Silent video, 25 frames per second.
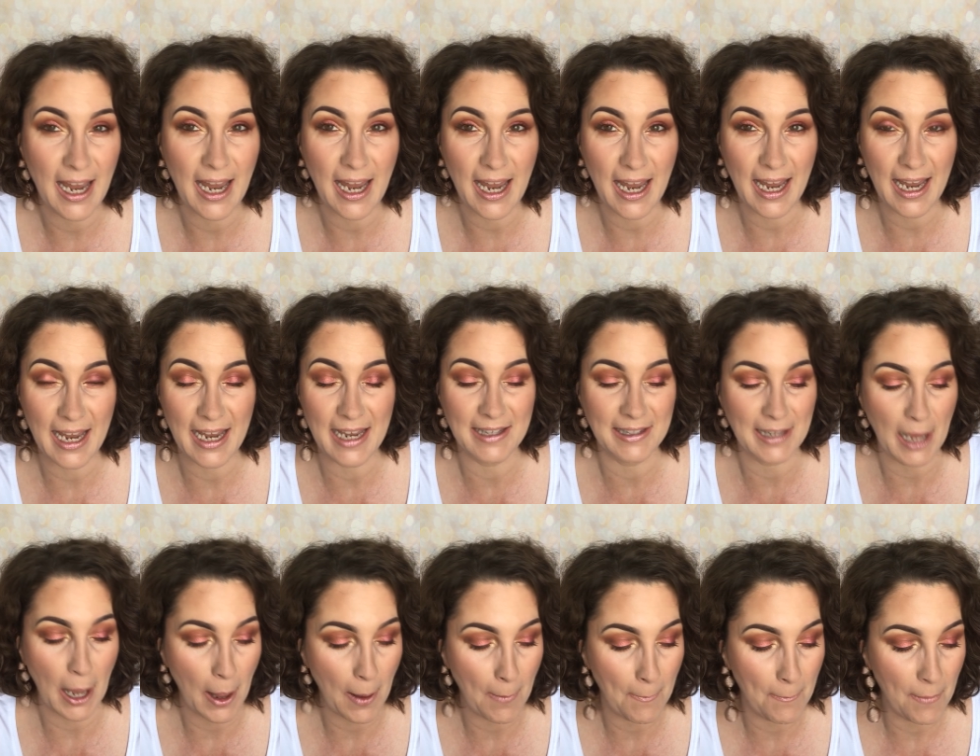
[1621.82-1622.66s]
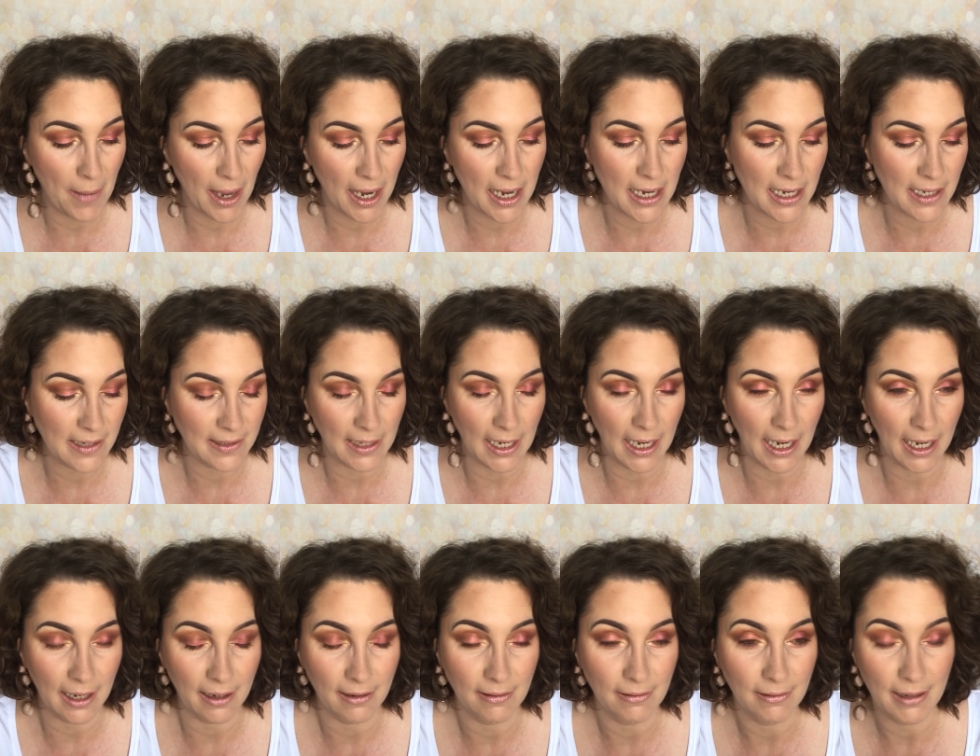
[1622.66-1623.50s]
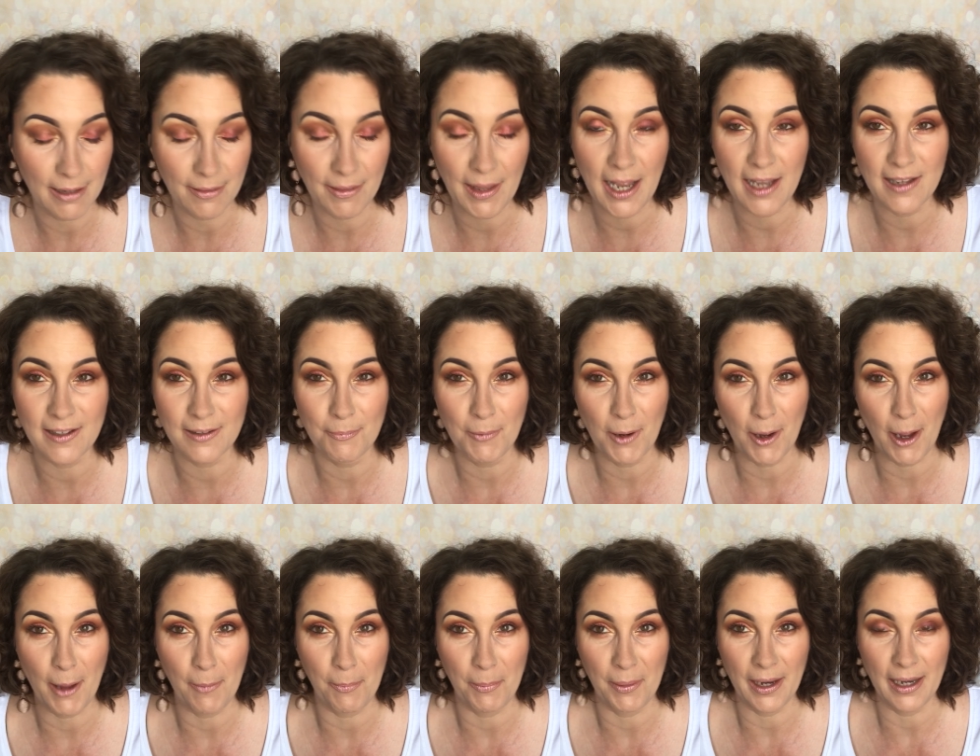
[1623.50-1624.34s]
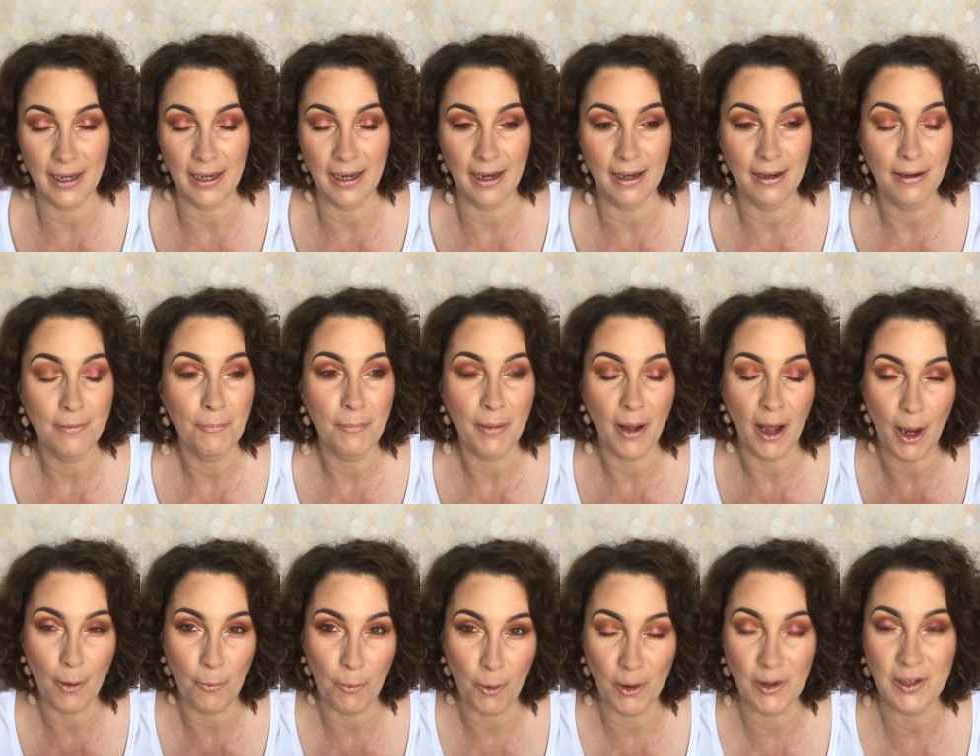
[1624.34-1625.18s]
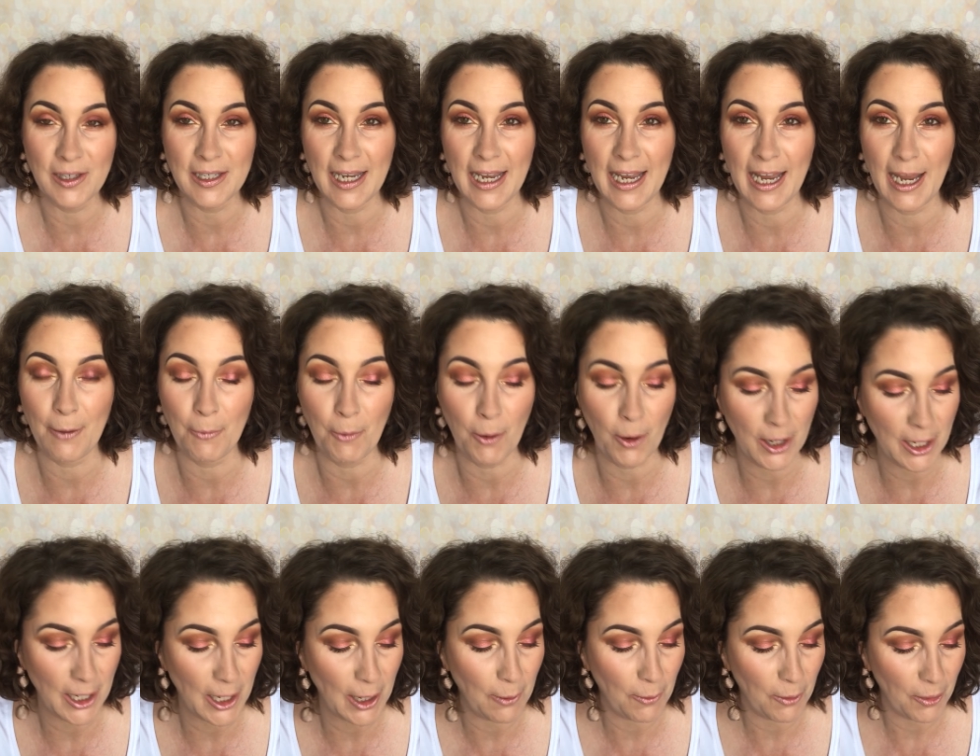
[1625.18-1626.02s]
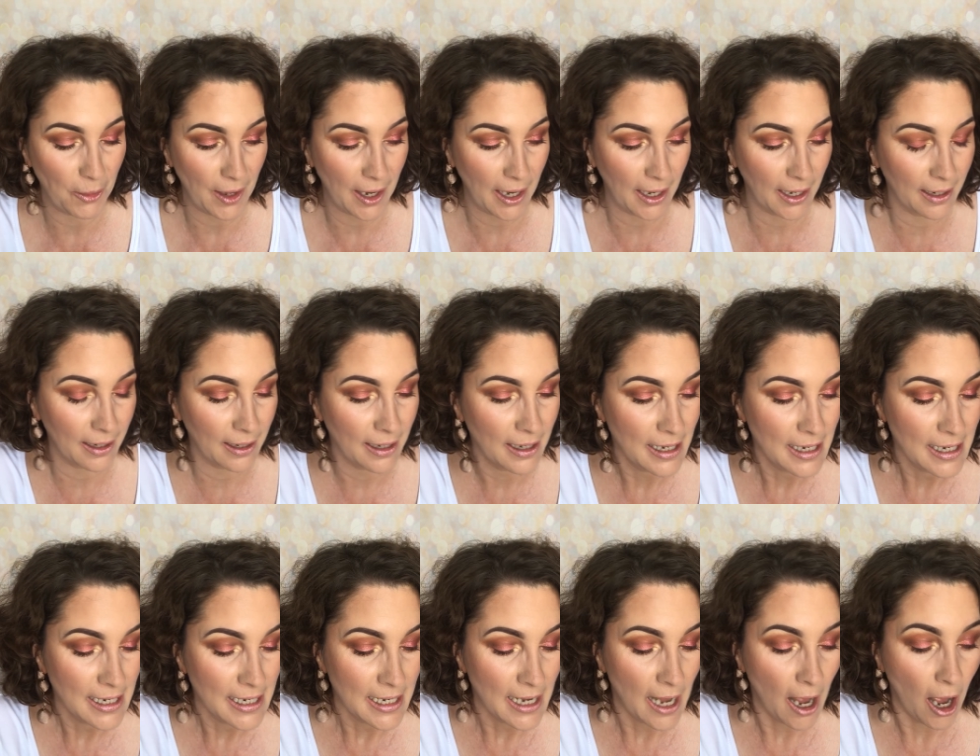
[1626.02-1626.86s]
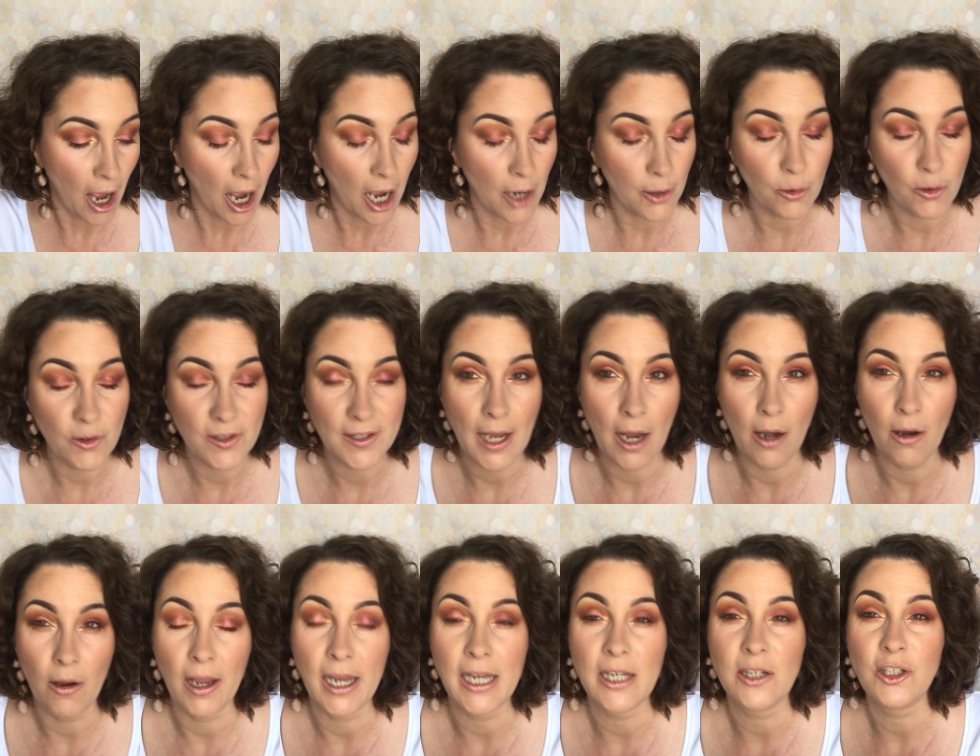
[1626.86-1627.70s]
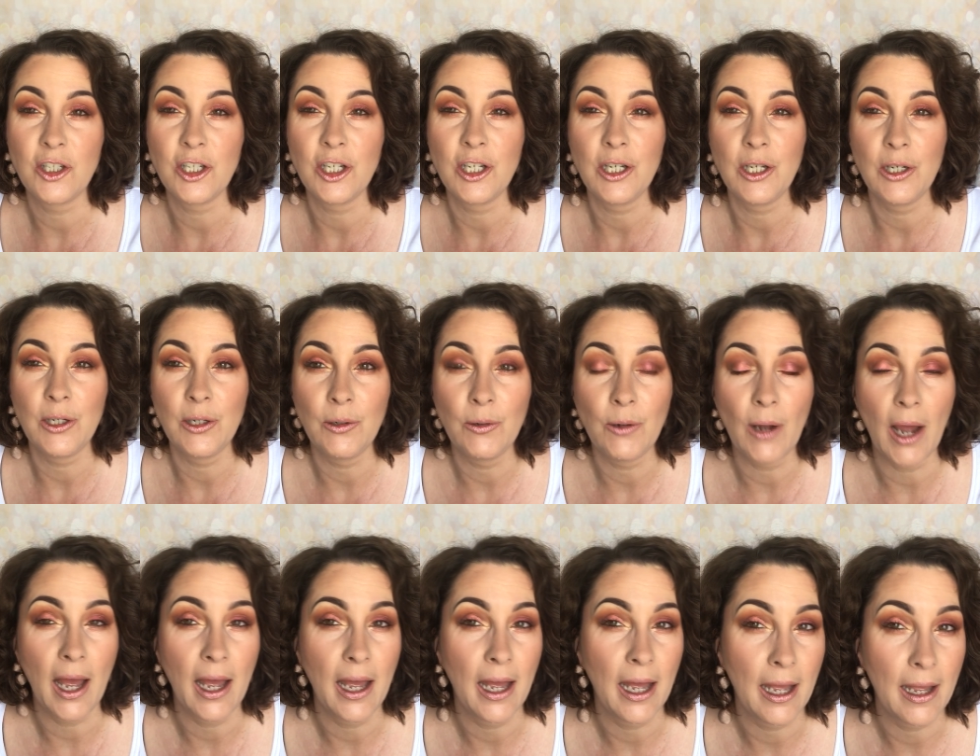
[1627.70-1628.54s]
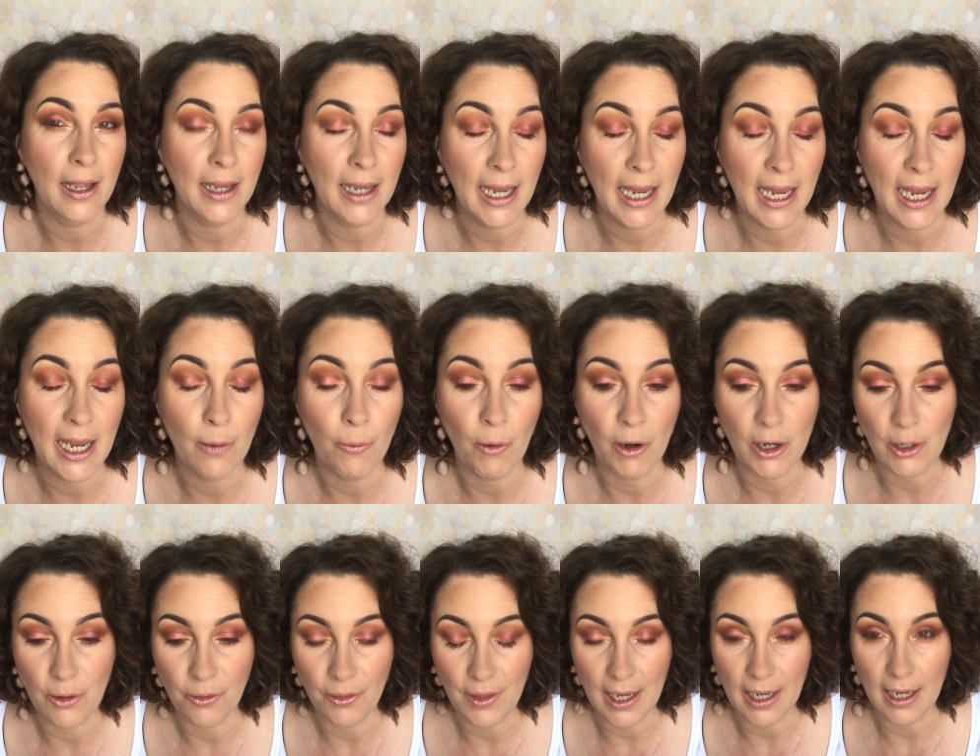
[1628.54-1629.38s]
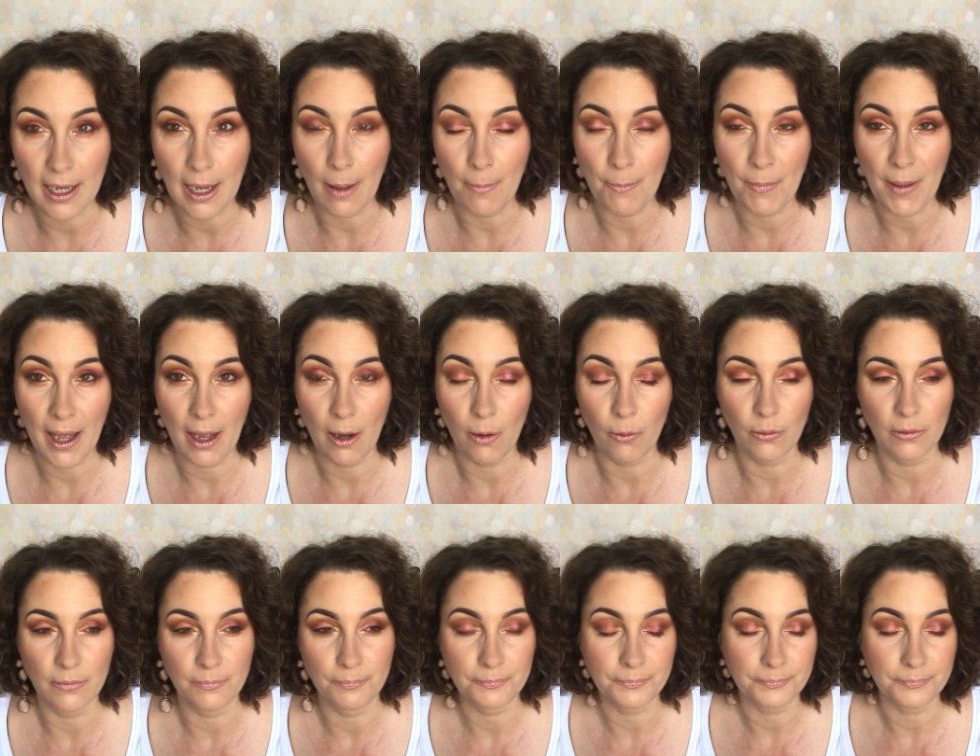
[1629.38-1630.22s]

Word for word: It is amazing. That's my opinion, but I want to hear what you think. I'd also like to uh, hear what you think about